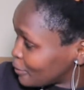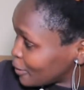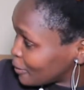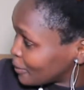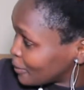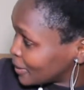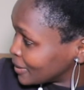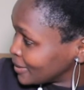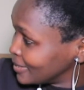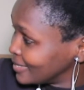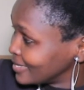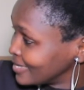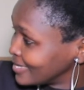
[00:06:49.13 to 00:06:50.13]
I think it was in Ondo
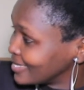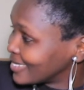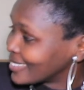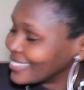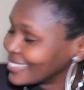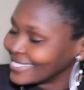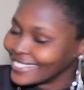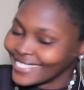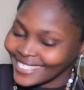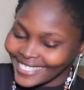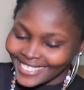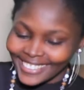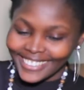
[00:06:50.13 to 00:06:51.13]
State. Yes, it was in
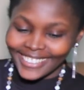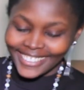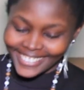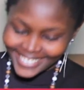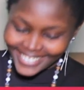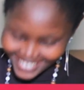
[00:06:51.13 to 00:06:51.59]
Ondo State.